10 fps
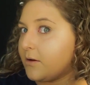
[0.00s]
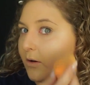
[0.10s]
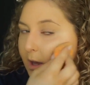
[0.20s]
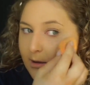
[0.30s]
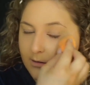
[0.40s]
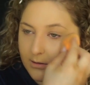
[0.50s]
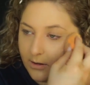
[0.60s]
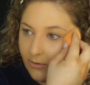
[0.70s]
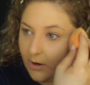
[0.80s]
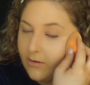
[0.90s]
Okay,
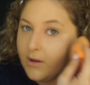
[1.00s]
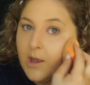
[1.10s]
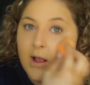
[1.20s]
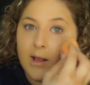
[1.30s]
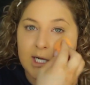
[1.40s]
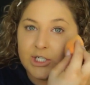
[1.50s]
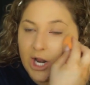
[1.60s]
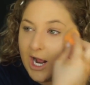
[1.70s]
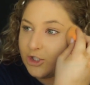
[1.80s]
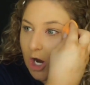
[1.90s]
there we go. Yesterday
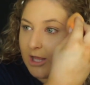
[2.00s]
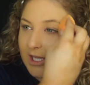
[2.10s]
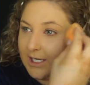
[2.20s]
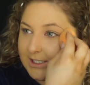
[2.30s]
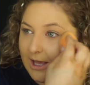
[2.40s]
I tried these